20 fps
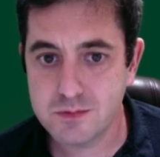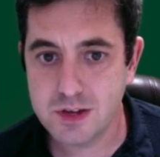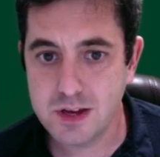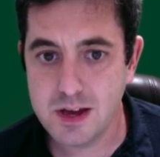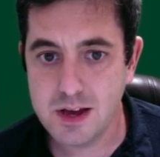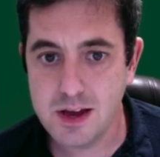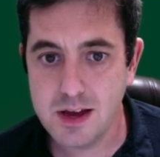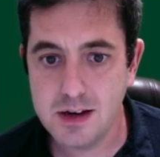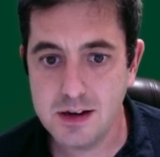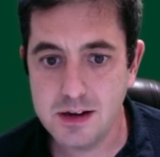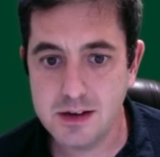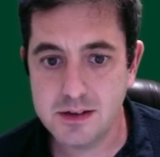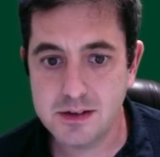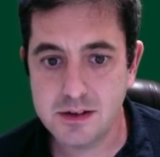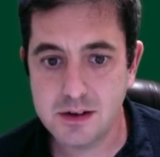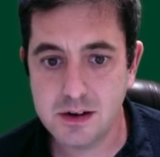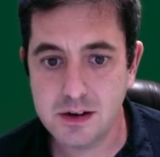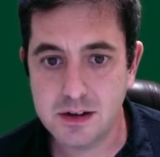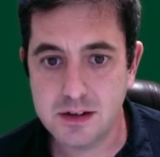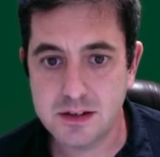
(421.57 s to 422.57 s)
And it's
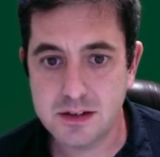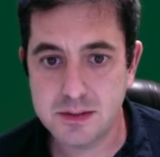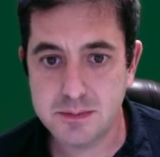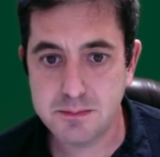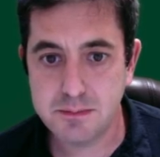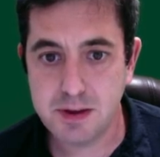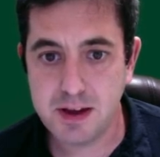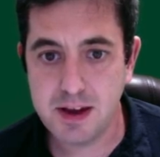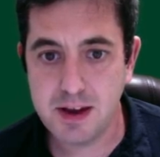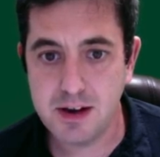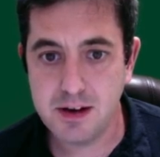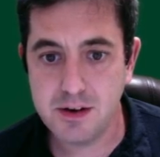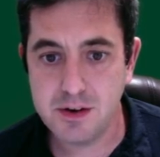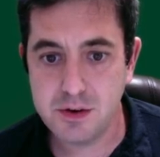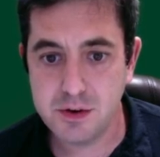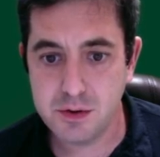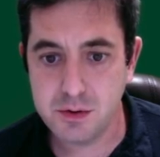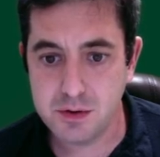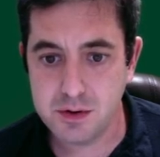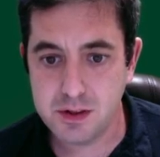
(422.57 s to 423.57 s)
gone a spade,
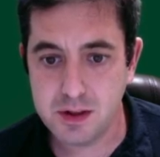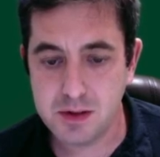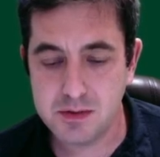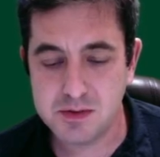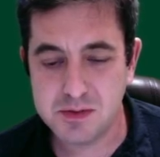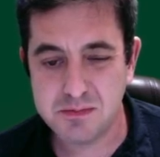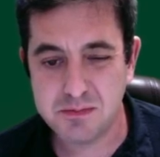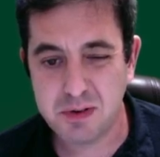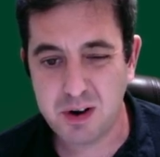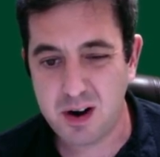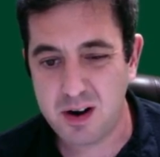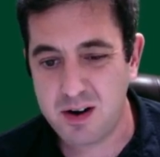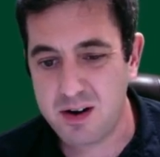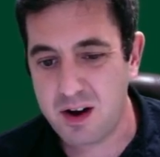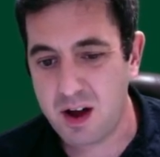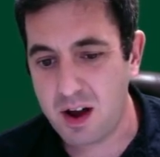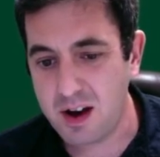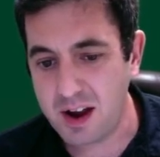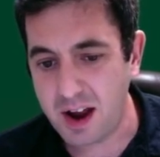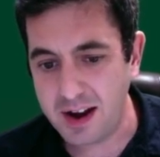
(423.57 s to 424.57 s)
2 clubs from partner.
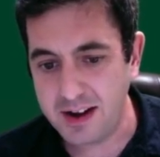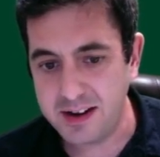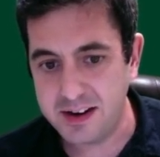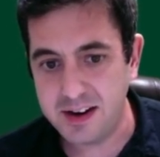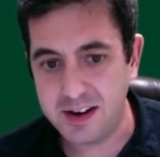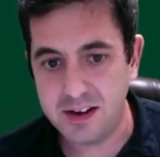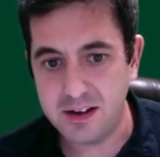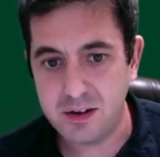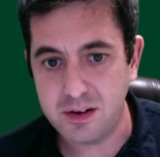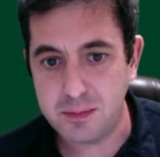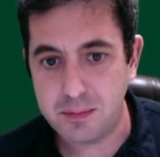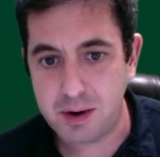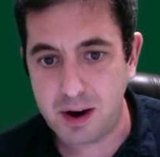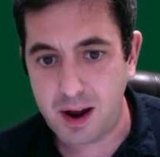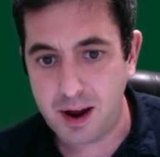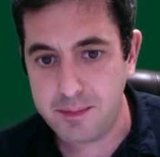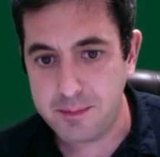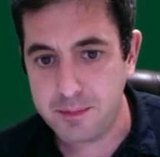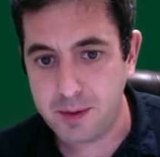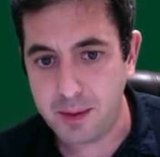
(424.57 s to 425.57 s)
Not ideal, but
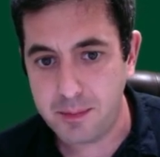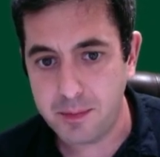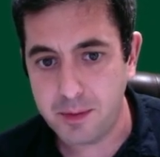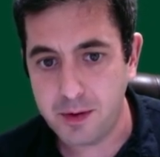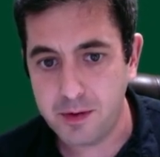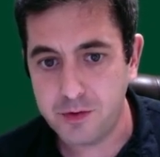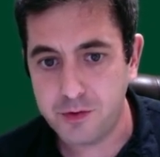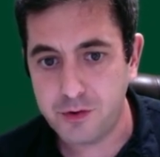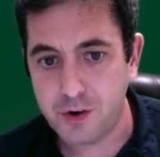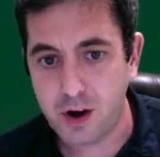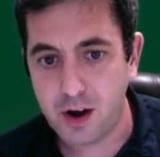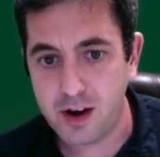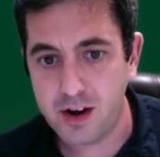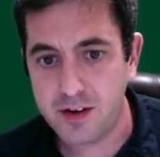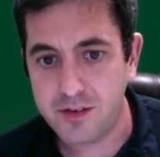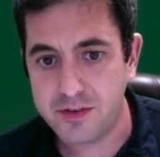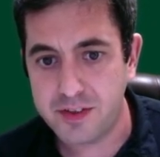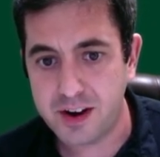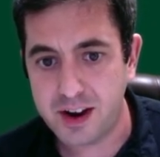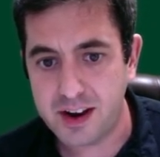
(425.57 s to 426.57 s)
I'm strong
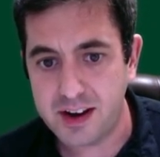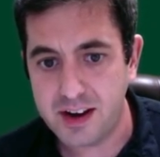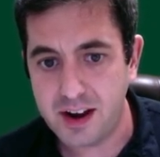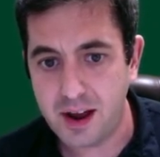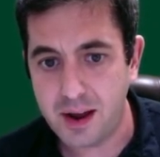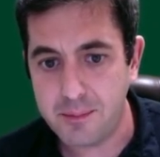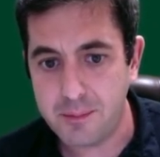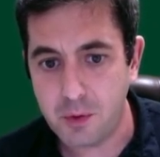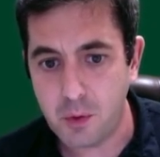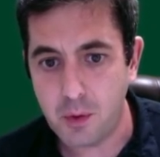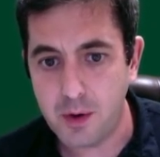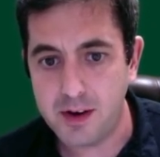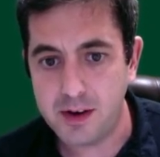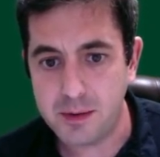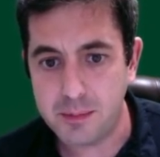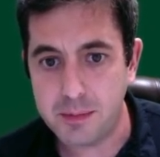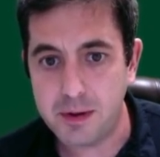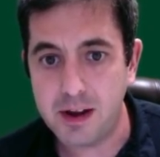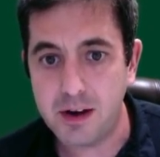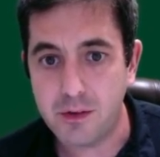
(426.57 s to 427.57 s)
enough that I'm going to
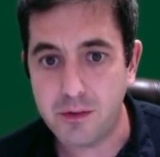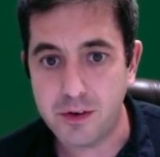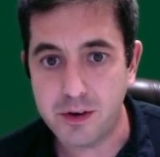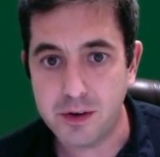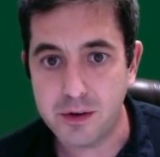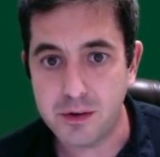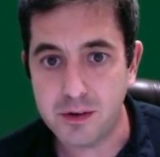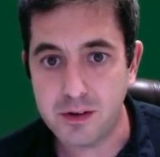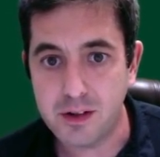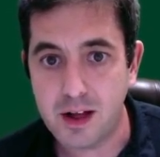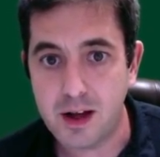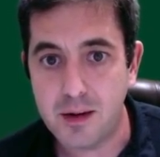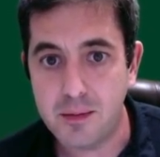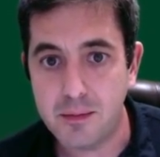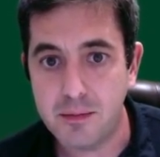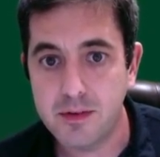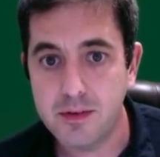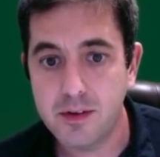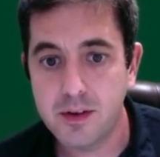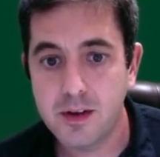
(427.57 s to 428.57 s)
bid over 2
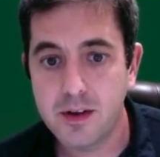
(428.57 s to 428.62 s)
clubs.